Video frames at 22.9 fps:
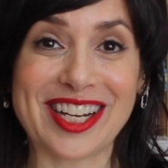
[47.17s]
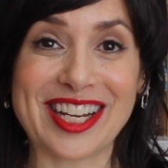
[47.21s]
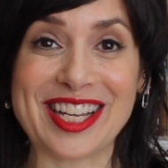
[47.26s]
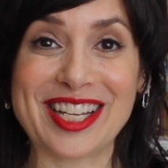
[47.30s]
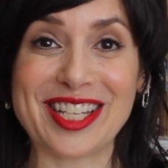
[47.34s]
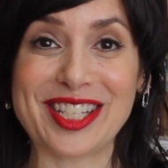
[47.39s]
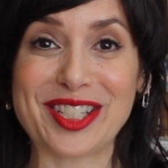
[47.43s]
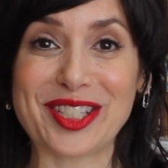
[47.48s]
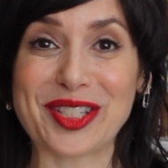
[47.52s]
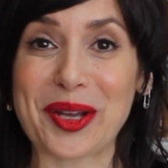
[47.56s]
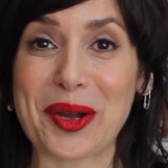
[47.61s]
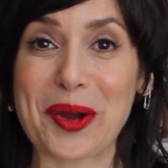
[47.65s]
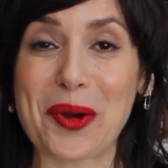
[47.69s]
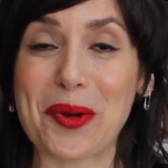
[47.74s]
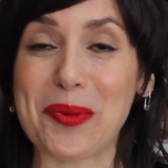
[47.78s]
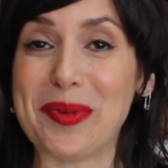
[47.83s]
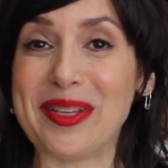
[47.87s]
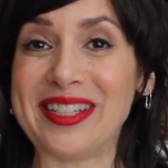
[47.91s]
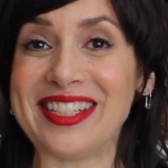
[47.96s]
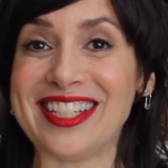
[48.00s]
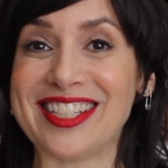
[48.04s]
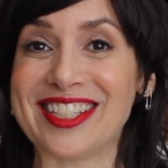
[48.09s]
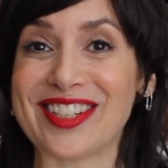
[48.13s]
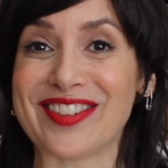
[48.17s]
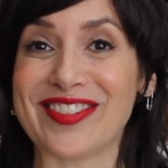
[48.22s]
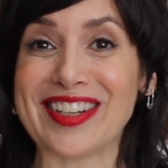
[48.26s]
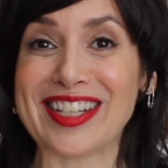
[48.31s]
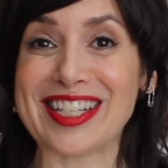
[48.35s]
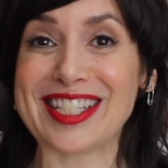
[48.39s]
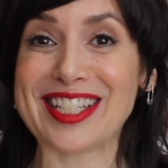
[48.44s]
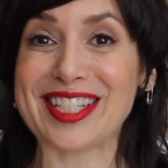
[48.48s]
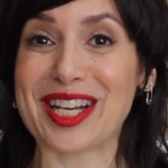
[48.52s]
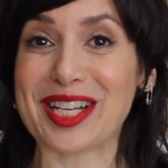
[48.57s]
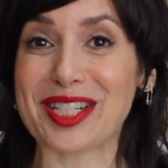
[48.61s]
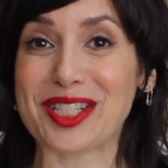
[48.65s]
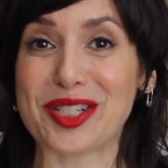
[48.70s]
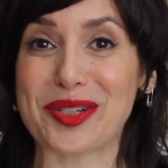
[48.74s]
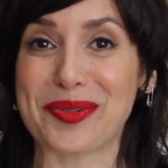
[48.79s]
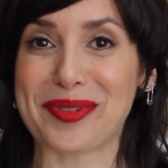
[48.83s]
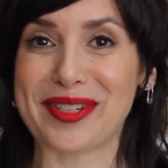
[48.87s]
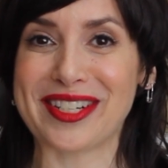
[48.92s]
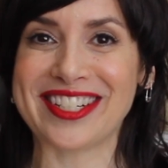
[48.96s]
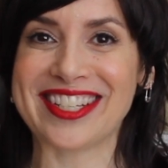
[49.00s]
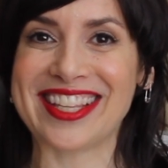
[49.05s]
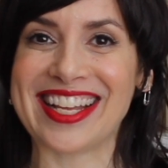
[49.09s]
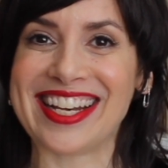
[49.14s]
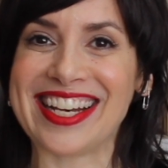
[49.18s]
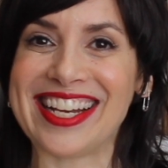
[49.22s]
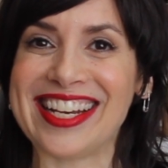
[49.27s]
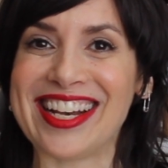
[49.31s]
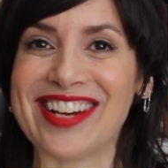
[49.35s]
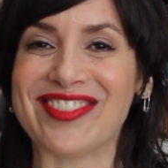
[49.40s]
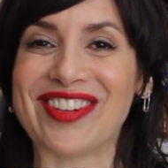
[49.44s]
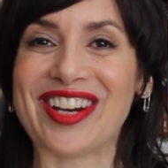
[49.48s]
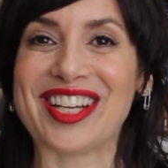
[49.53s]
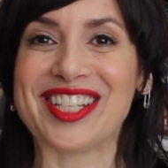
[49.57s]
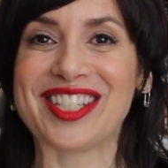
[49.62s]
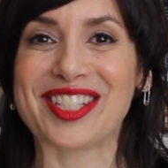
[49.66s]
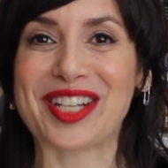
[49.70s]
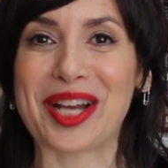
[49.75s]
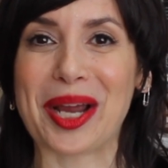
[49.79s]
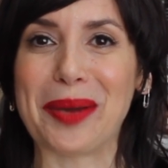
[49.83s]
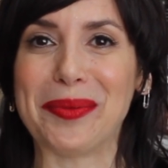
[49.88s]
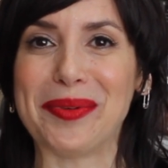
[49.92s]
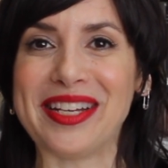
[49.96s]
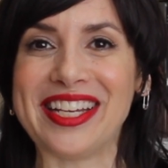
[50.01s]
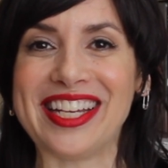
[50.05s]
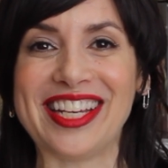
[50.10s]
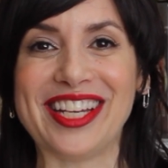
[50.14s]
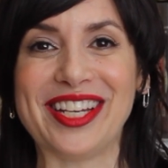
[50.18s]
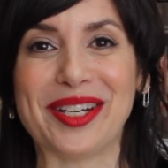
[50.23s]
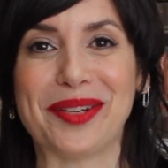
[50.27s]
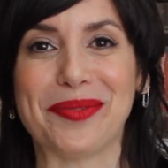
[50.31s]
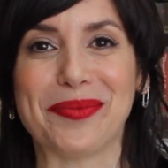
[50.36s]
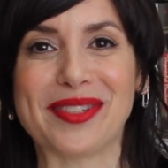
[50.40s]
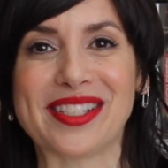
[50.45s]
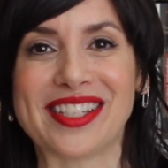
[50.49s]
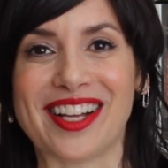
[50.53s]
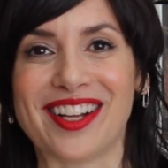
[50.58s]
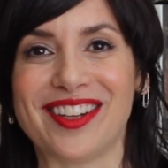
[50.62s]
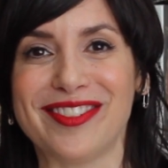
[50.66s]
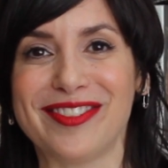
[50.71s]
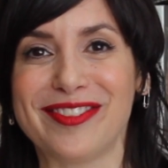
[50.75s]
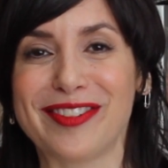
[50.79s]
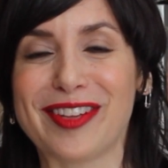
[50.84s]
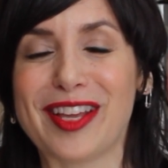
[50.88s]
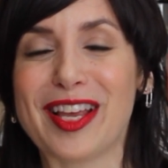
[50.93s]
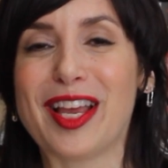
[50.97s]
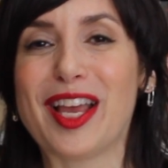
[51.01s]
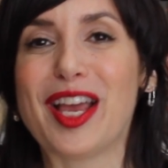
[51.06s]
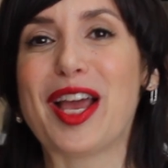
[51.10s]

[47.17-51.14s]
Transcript: He's so busy serving his customers that he never has time to eat himself.